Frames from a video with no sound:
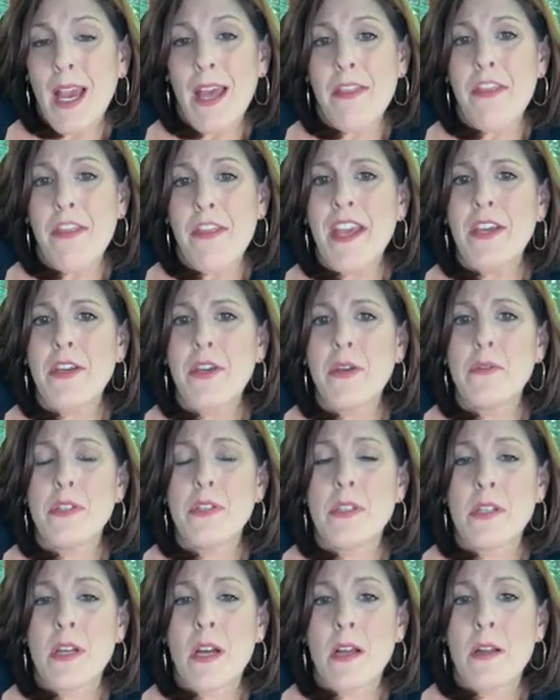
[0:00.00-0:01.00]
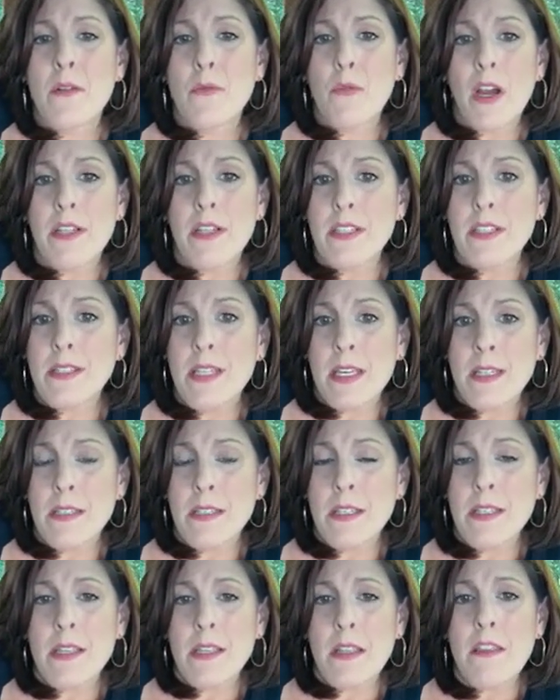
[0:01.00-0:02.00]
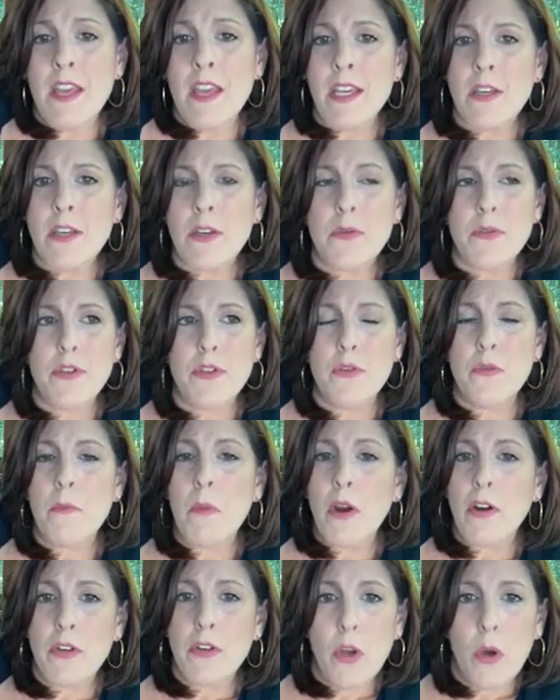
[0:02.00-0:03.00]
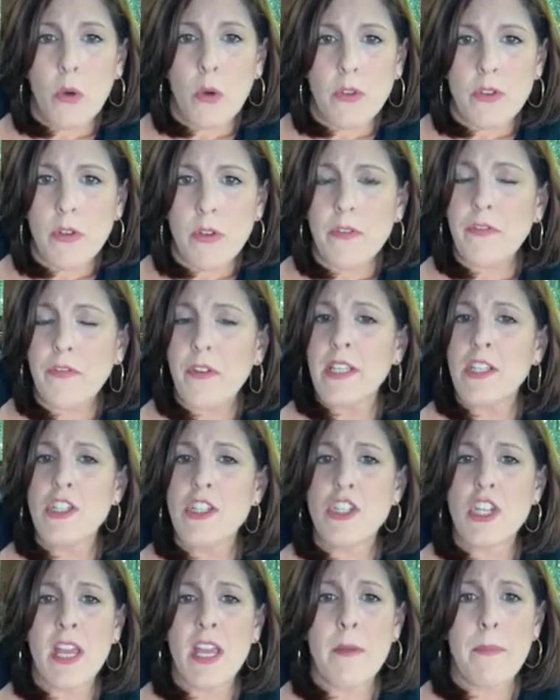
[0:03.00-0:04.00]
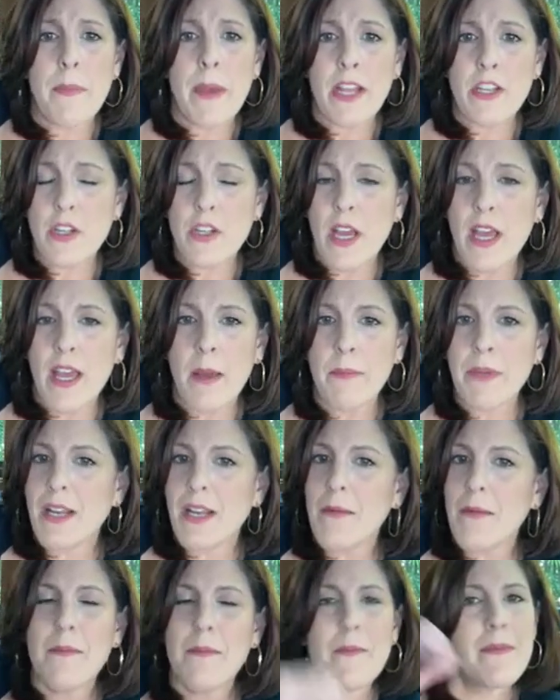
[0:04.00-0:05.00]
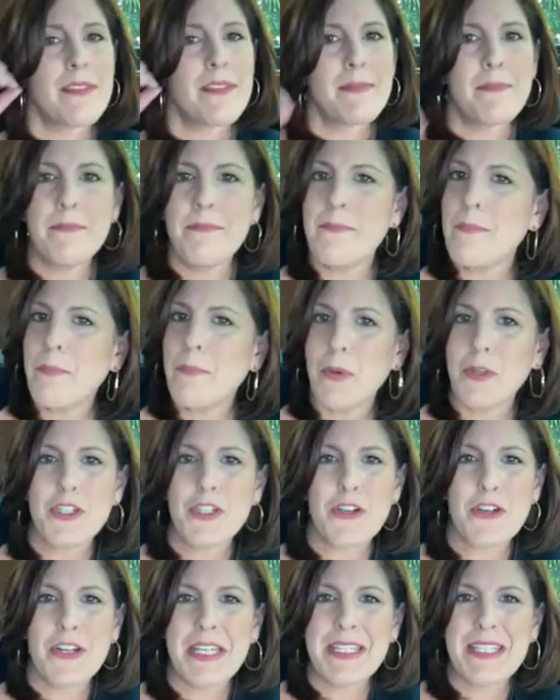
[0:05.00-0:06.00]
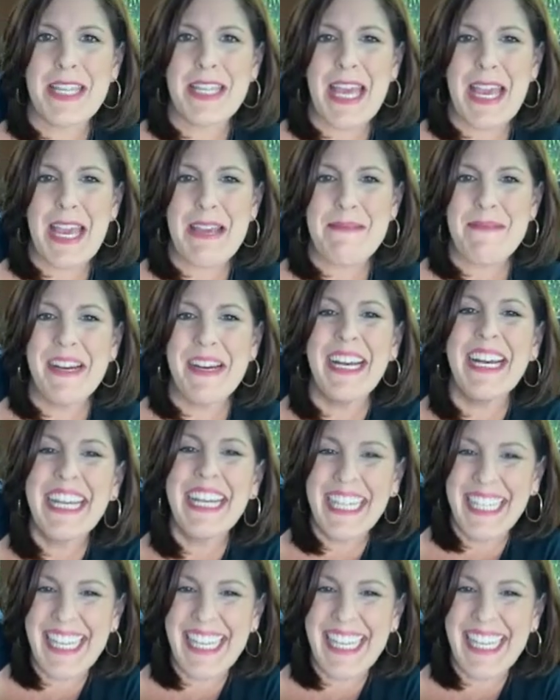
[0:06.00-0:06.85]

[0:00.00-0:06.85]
And thank you to Ron DeSantis, and thank you to Martin Koldorf and Jay Batch. I'm going to butcher his name.